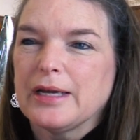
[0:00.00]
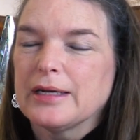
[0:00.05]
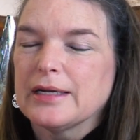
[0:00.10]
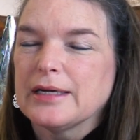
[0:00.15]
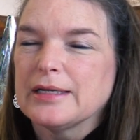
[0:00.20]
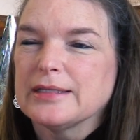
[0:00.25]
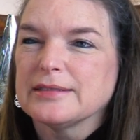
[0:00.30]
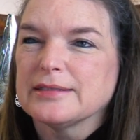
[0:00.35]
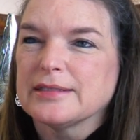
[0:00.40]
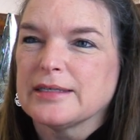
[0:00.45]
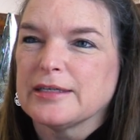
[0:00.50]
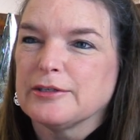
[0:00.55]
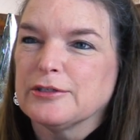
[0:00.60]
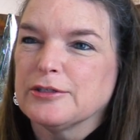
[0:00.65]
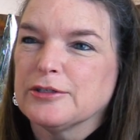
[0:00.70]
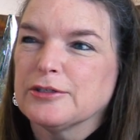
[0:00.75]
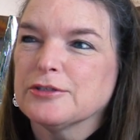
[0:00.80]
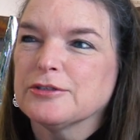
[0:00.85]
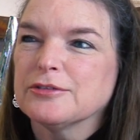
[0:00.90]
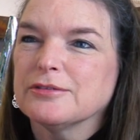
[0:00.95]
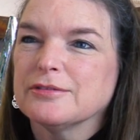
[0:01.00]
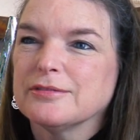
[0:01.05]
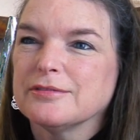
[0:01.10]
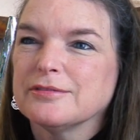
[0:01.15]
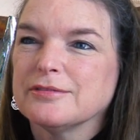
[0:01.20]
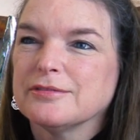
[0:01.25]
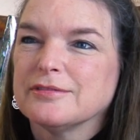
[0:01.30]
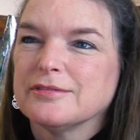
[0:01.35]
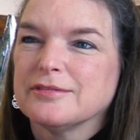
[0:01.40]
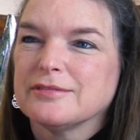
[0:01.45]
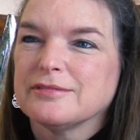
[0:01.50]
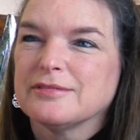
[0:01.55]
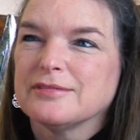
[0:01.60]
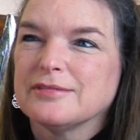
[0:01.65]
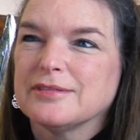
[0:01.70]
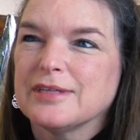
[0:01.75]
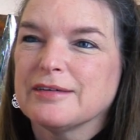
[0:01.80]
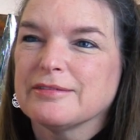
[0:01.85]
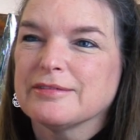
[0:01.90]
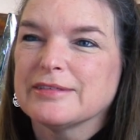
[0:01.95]
And I said, no,
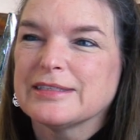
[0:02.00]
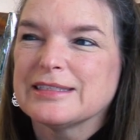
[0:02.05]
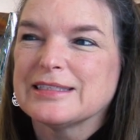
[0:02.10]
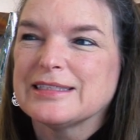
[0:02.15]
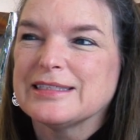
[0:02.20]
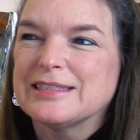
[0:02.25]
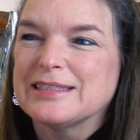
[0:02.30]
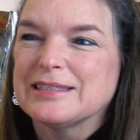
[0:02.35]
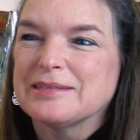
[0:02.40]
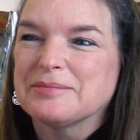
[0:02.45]
not really.